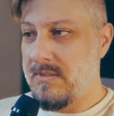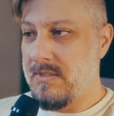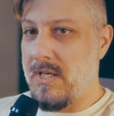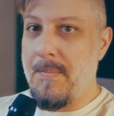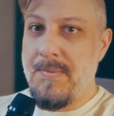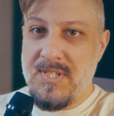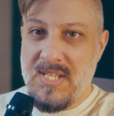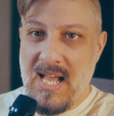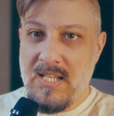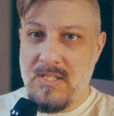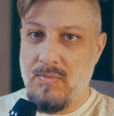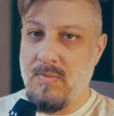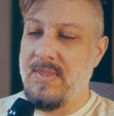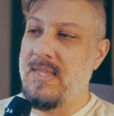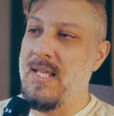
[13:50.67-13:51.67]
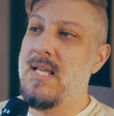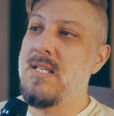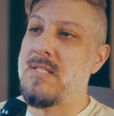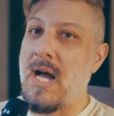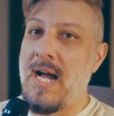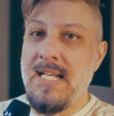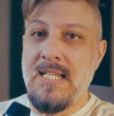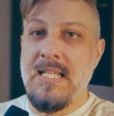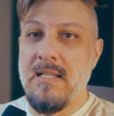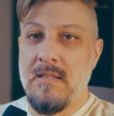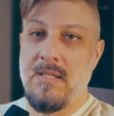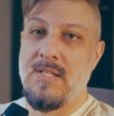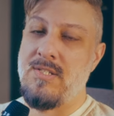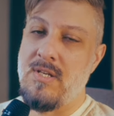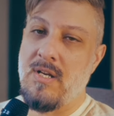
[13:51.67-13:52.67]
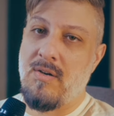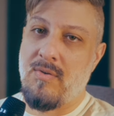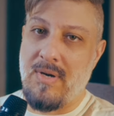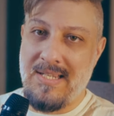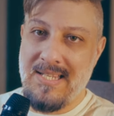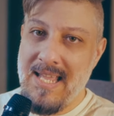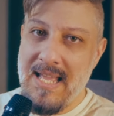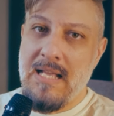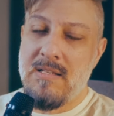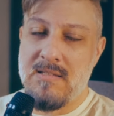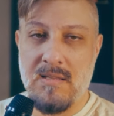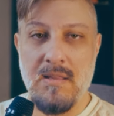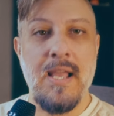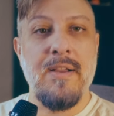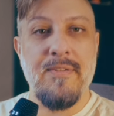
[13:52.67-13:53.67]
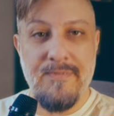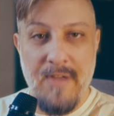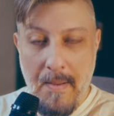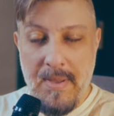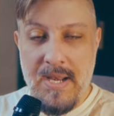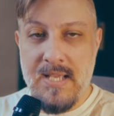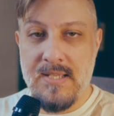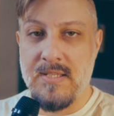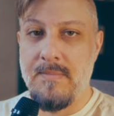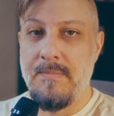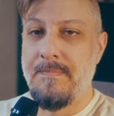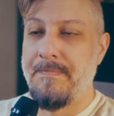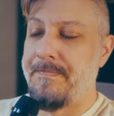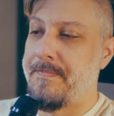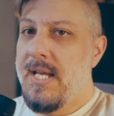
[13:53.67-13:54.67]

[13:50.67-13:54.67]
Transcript: obsessed with these idealistic critiques like feminism,